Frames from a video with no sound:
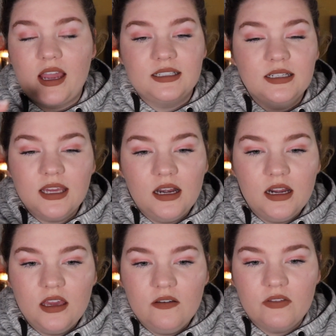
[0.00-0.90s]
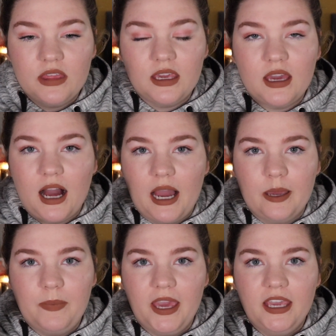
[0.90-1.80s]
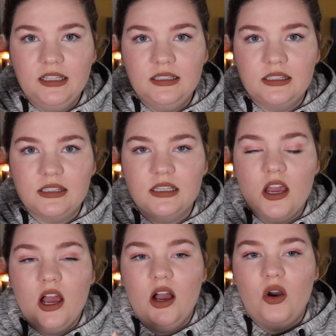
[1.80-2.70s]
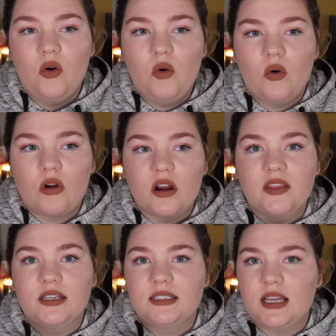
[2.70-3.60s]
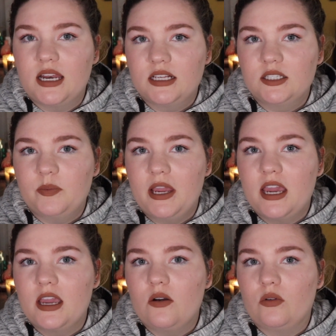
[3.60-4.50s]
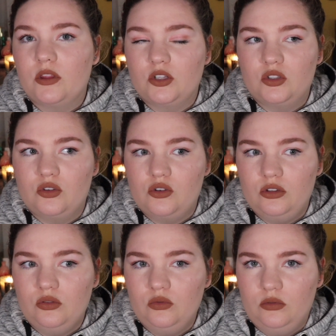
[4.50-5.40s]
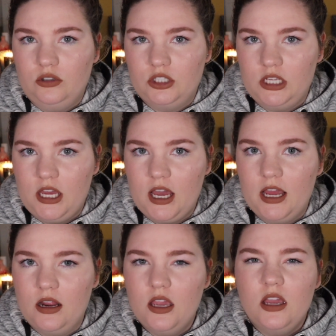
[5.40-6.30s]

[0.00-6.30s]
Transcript: I didn't get any of the eye paints or the setting spray or the tool she had,